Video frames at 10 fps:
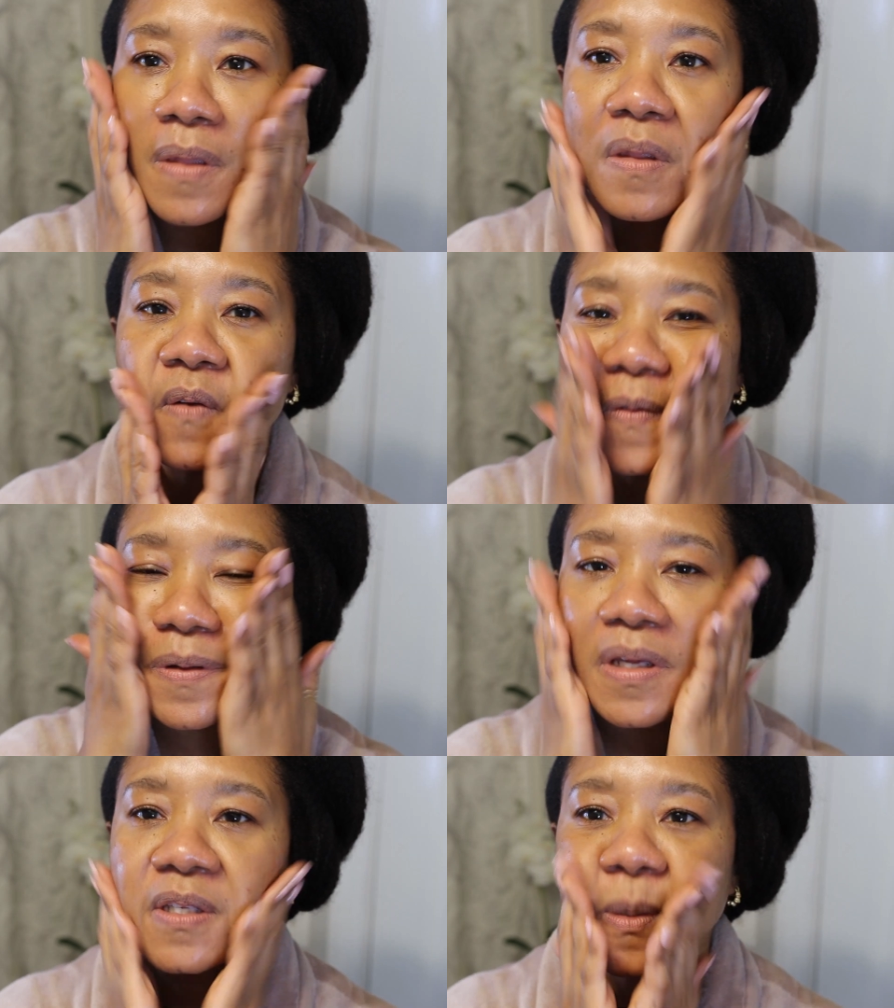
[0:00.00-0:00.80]
And then for
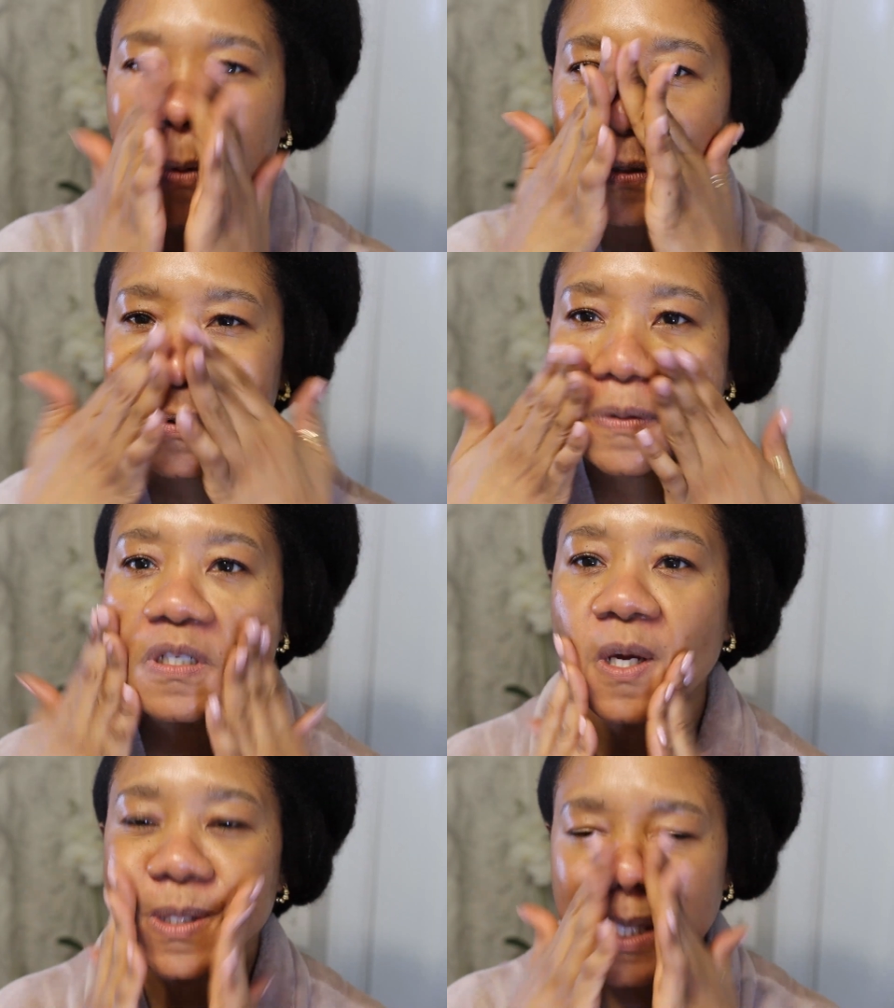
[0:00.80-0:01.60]
this, I'm going to
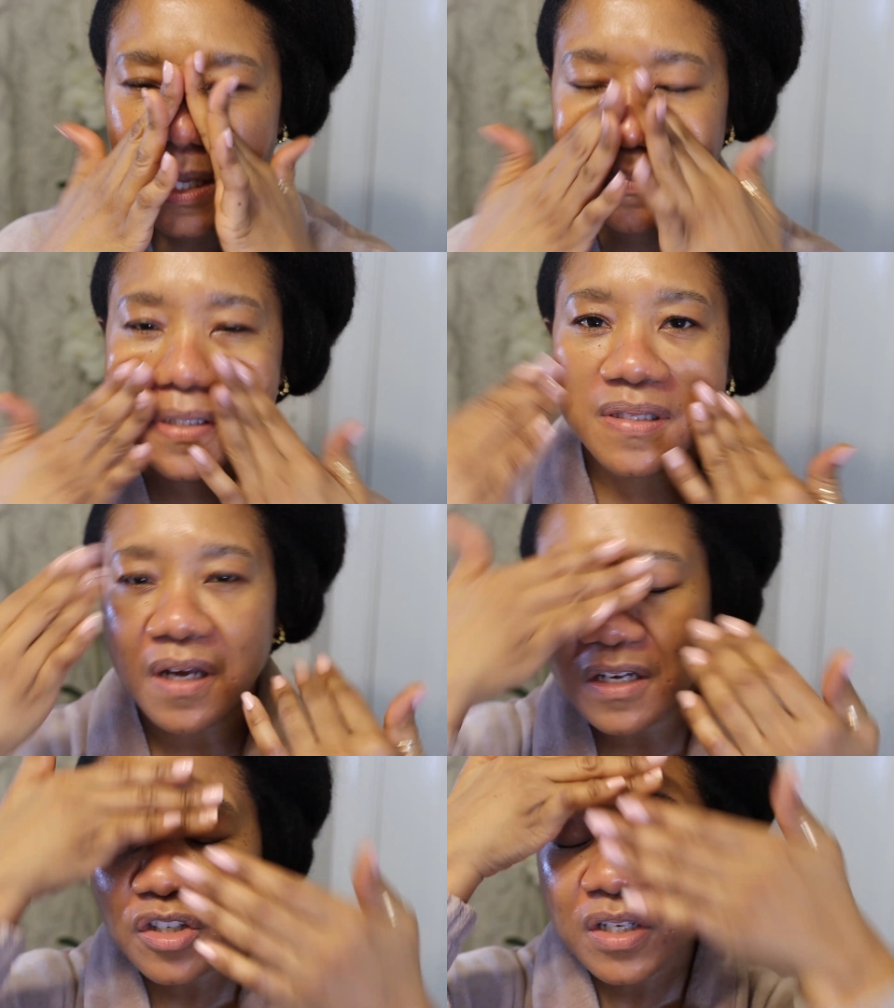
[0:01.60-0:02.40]
gently
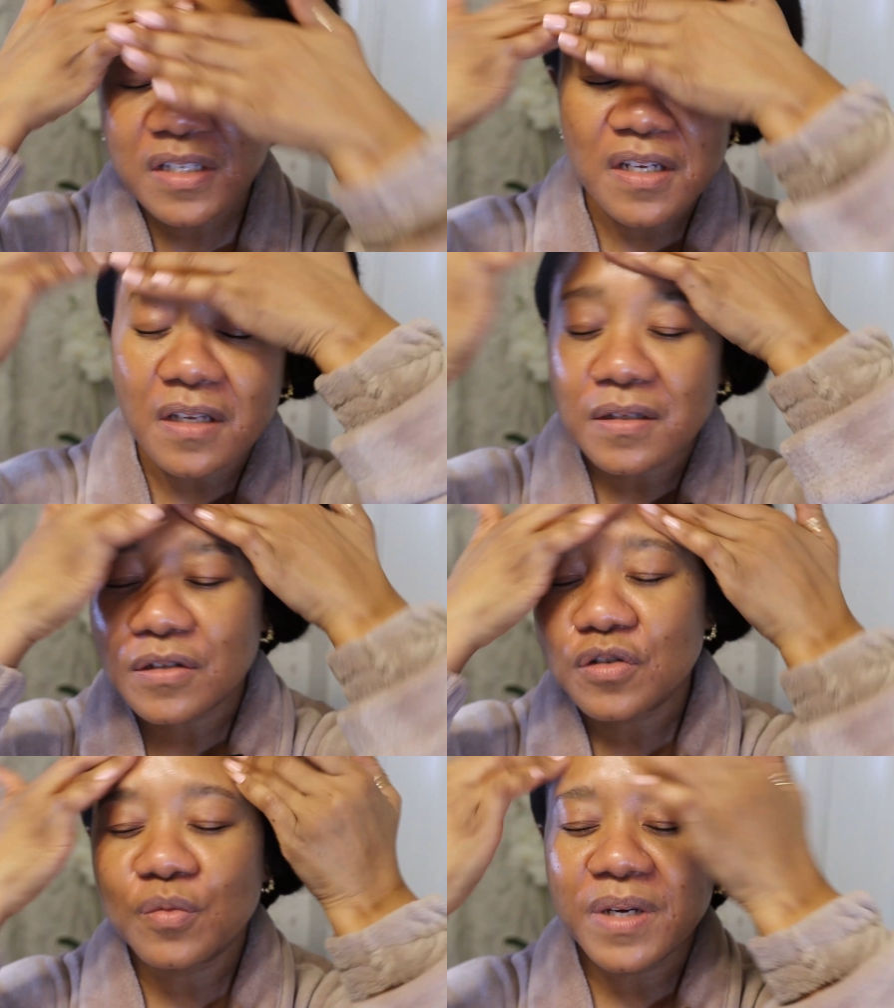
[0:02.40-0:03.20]
massage it
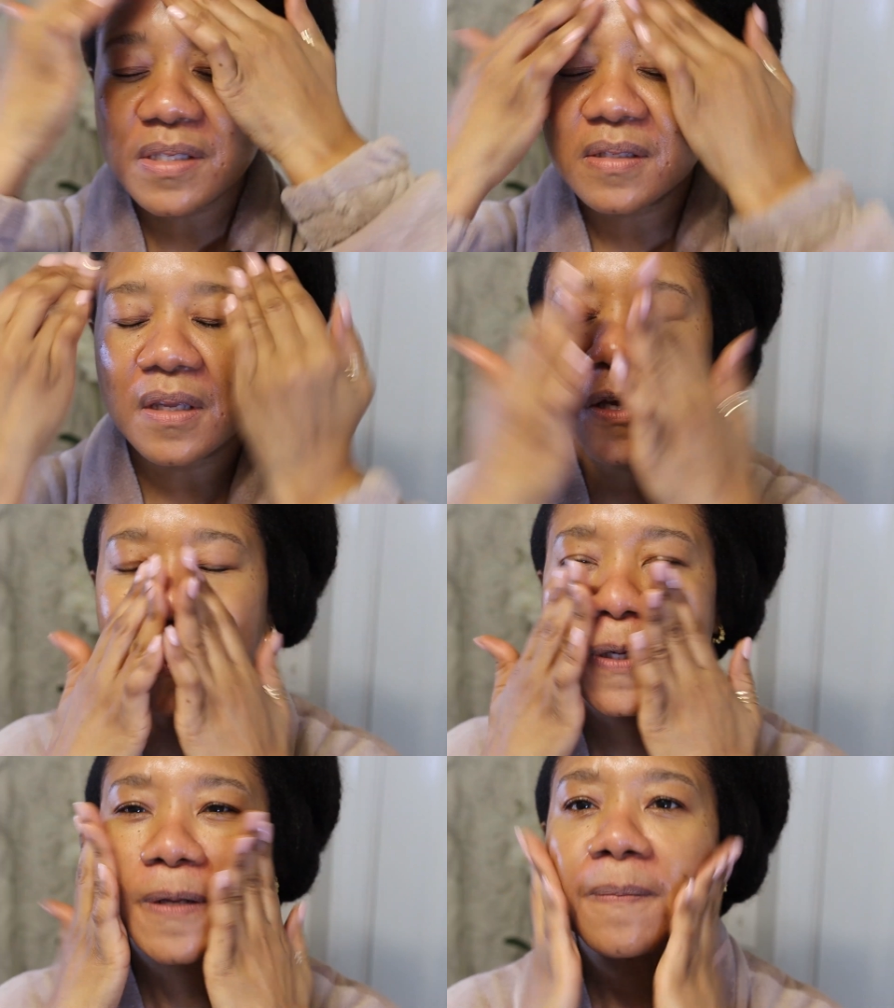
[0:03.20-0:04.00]
into my
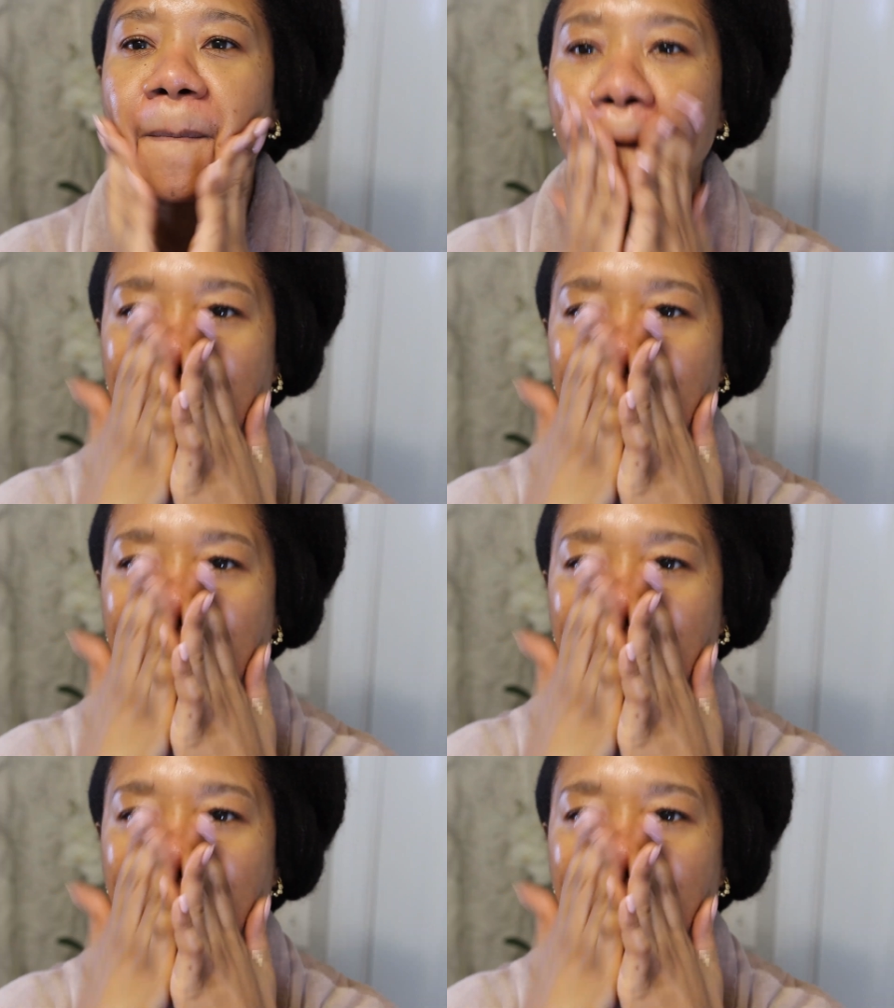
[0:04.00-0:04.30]
skin.